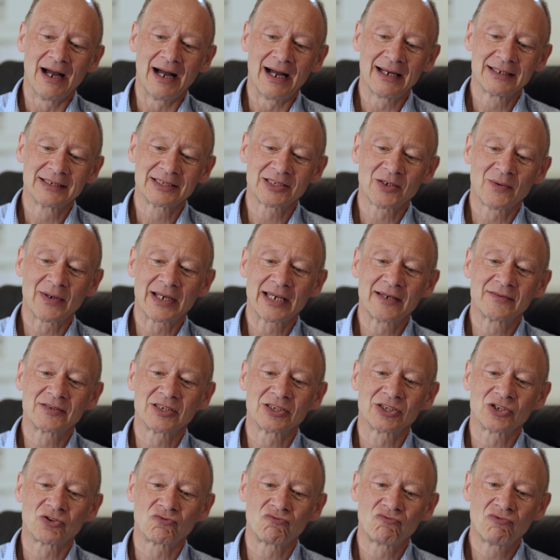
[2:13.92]
And so it
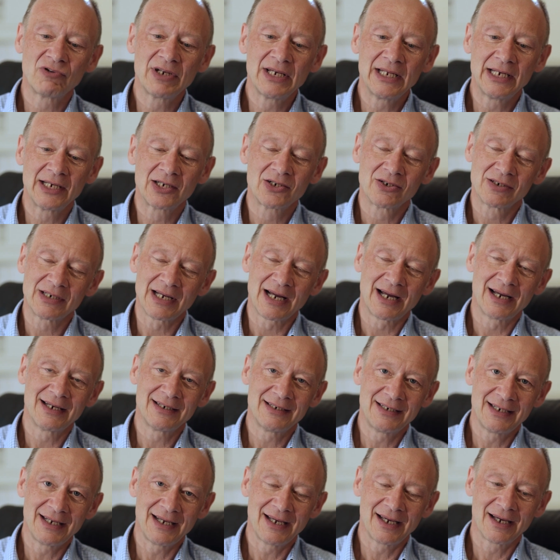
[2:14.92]
gives us a really good
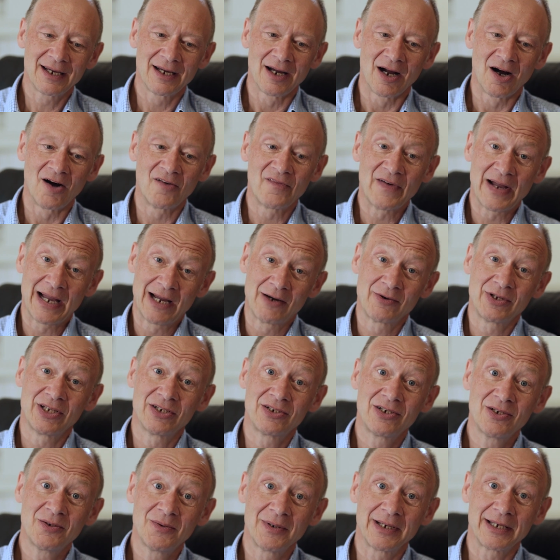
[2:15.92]
idea of how
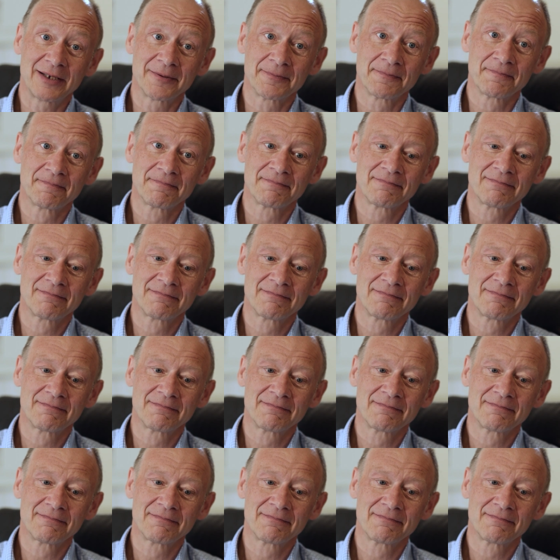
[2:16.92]
you're doing.